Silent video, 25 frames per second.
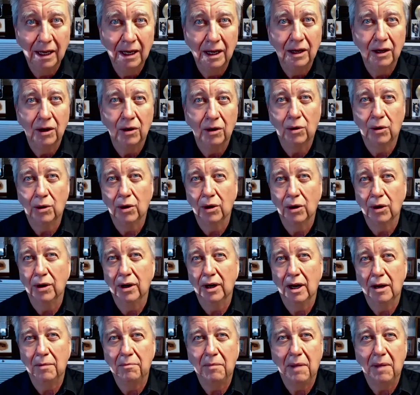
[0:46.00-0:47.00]
or a
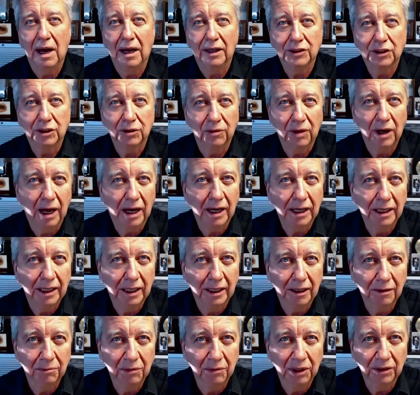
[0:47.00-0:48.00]
Maserati at a
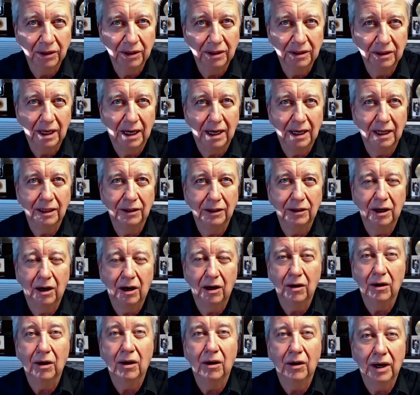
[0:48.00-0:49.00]
million dollar or,
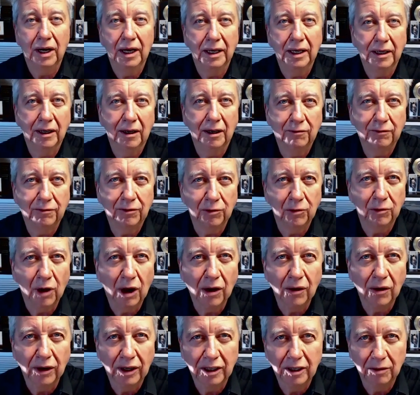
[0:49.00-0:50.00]
or a, a
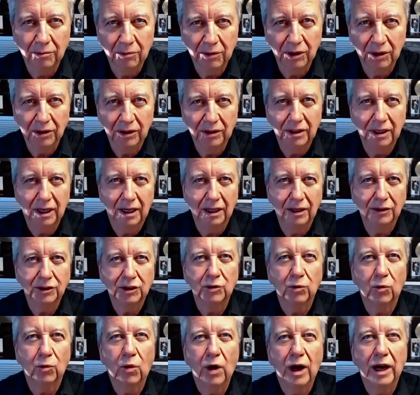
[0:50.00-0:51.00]
Ferrari at a million dollars.
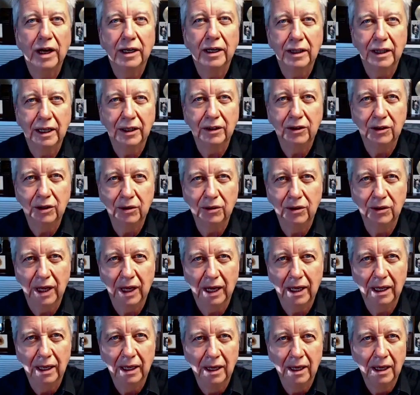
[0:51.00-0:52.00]
Why do they do that?
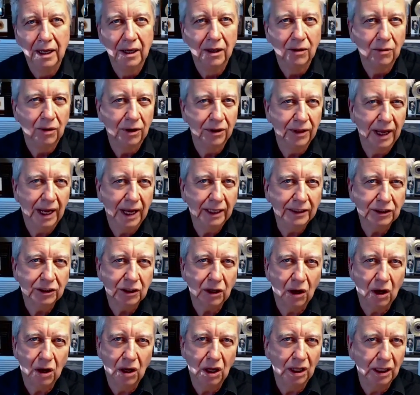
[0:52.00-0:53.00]
Well, that's
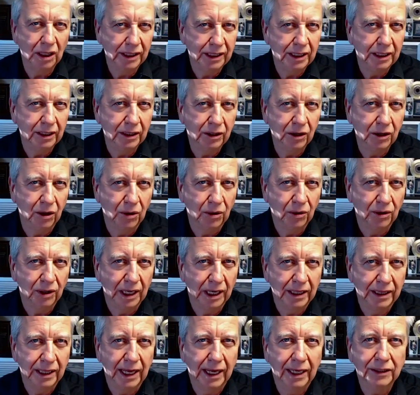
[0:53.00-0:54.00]
all ego, and
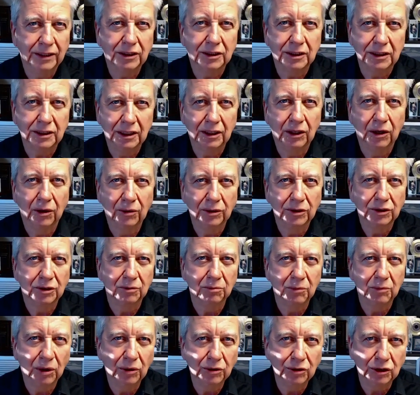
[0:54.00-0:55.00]
that's ego is
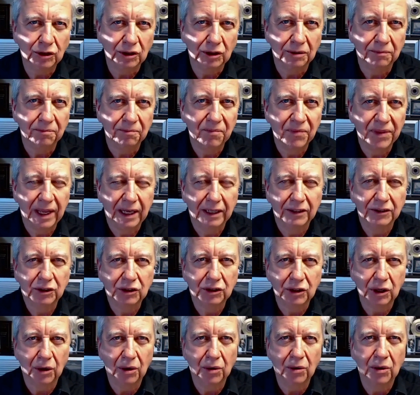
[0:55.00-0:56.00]
emotion. And
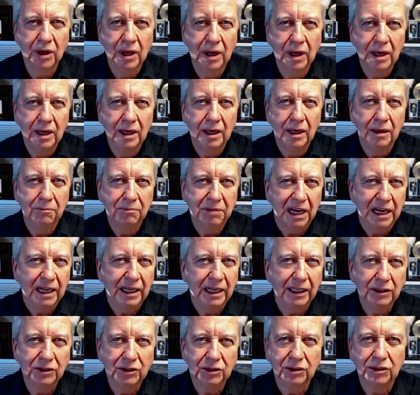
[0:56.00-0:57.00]
so
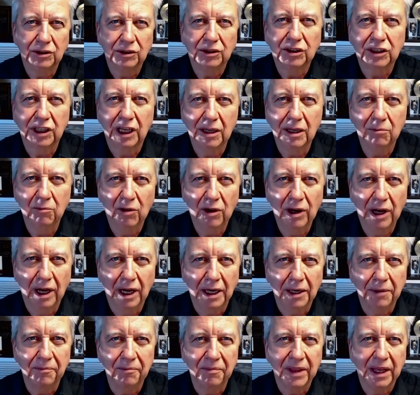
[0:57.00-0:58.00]
paintings are the same way.
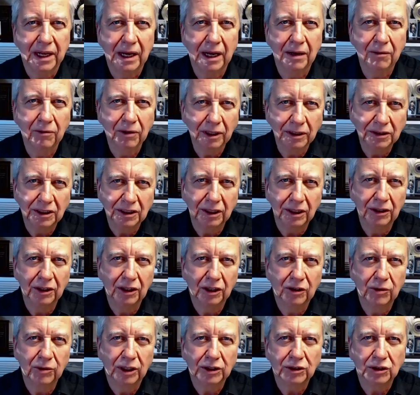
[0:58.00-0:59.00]
And I want to tell you a
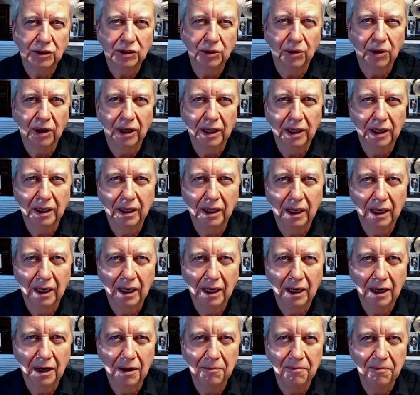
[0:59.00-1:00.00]
quick story.
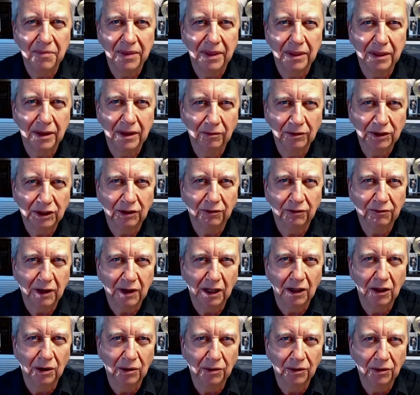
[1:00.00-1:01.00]
Um, there was a
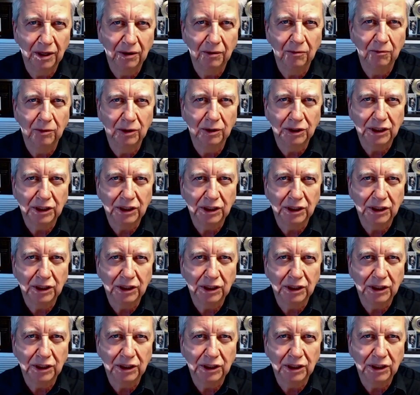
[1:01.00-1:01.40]
fellow that was